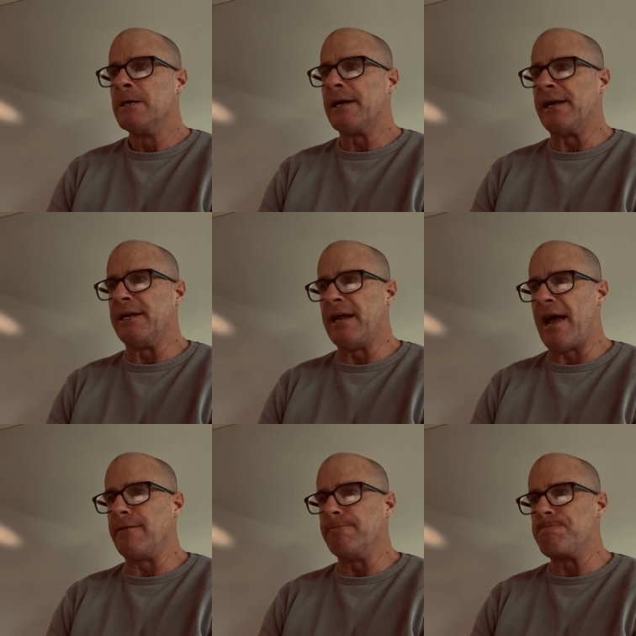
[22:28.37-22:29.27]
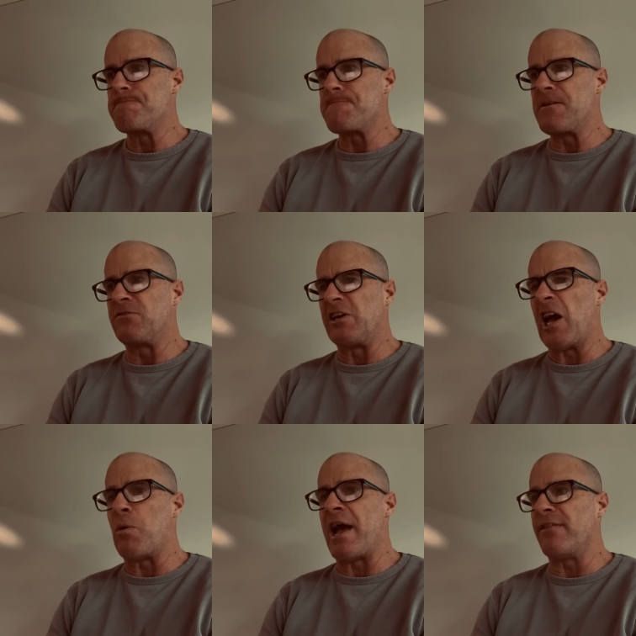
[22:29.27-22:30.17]
And that to
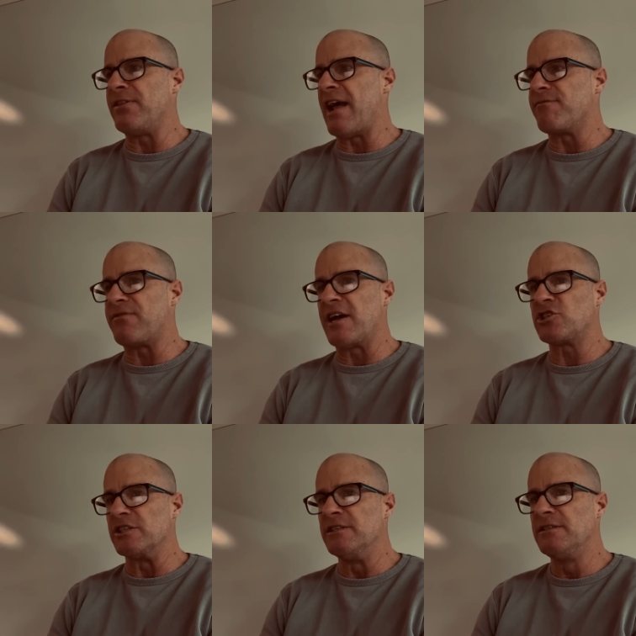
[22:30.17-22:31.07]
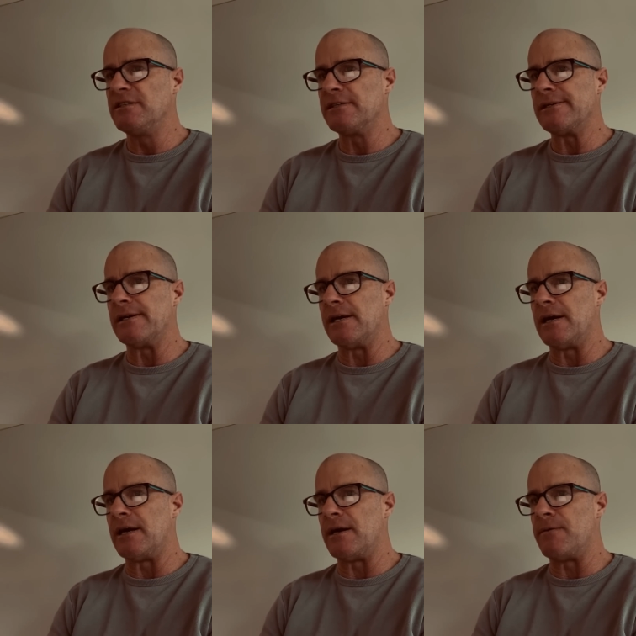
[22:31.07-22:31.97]
go out in that fashion
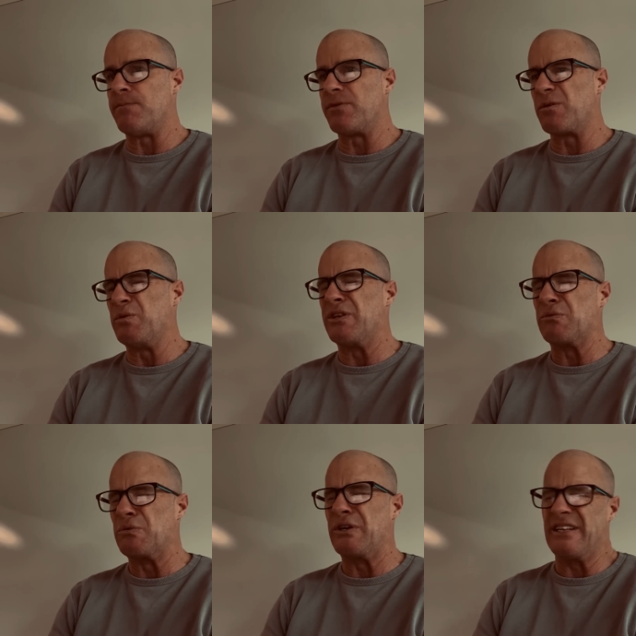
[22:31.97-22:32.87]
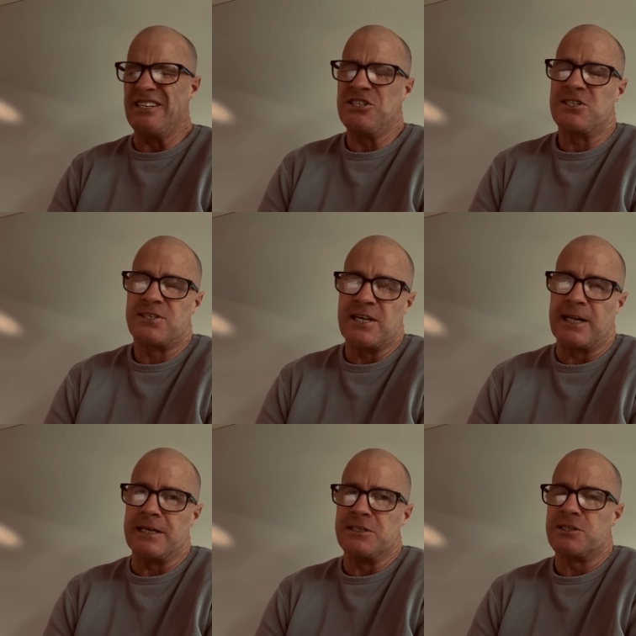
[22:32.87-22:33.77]
with a really
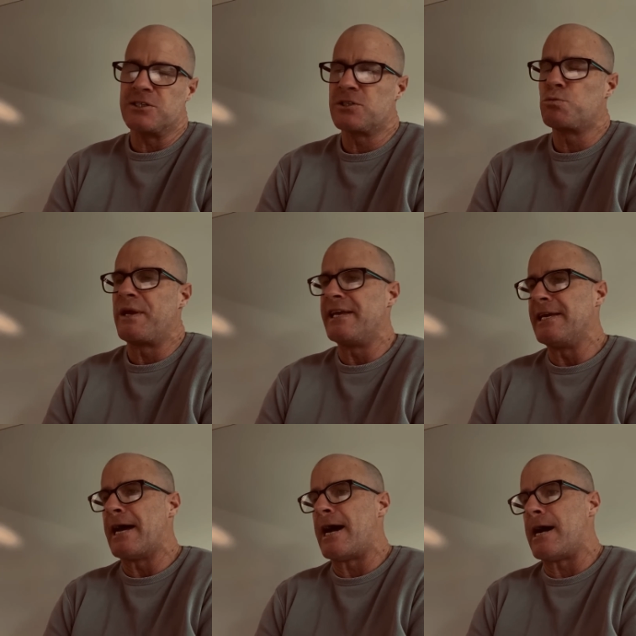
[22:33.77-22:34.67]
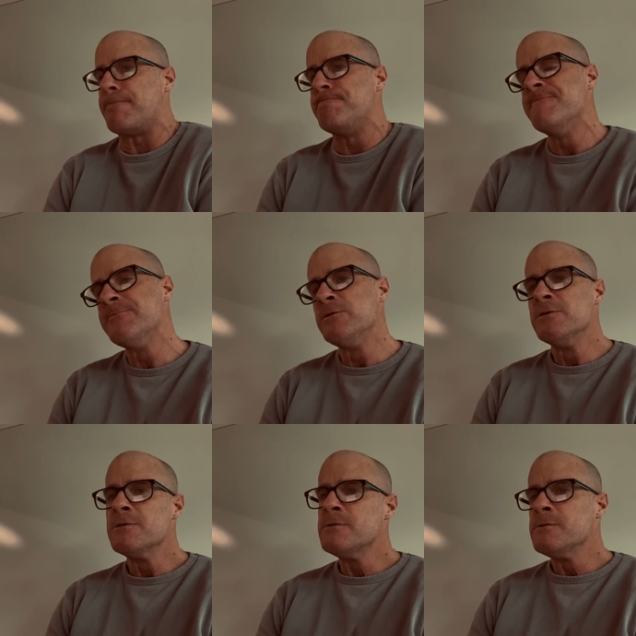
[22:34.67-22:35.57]
silly sort of swinging arm,
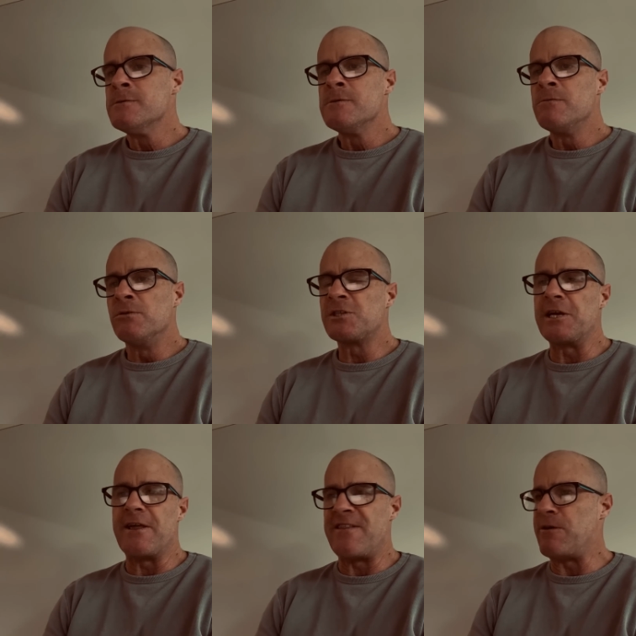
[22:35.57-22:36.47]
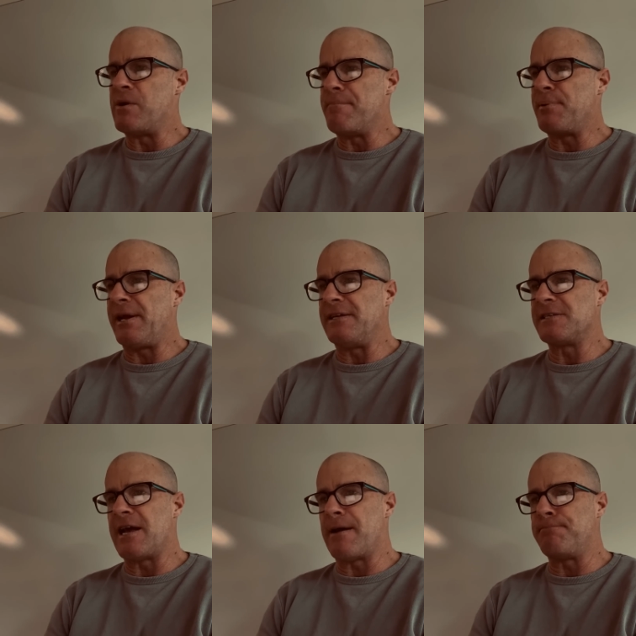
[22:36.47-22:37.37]
we'll see that one
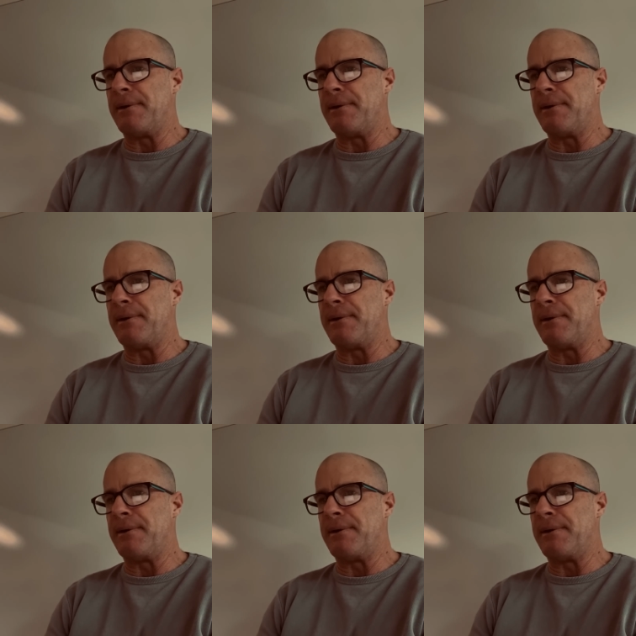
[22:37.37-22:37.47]
pans out.